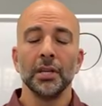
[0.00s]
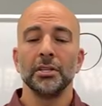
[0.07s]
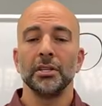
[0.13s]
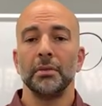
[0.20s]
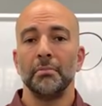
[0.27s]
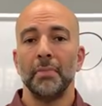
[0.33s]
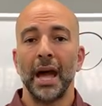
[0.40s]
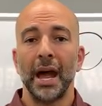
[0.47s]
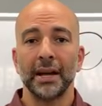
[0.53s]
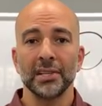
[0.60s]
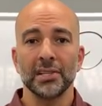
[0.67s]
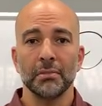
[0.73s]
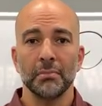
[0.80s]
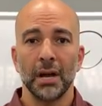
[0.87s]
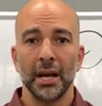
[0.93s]
to
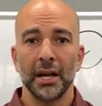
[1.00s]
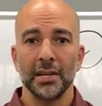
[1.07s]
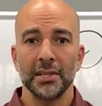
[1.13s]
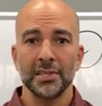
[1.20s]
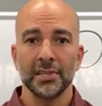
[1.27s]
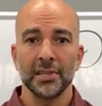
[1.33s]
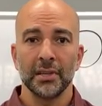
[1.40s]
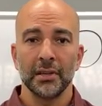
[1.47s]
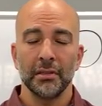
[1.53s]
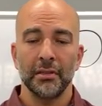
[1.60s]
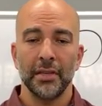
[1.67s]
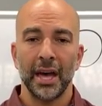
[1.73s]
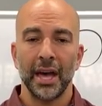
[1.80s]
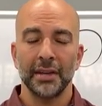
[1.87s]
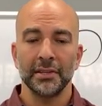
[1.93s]
maximize
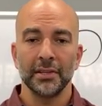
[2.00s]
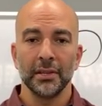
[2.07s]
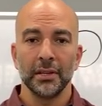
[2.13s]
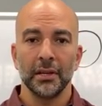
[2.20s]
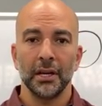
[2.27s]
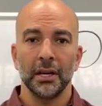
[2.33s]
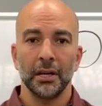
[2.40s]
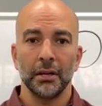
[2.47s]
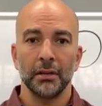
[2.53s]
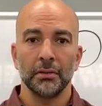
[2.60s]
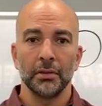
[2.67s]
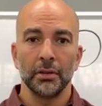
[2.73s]
that uh,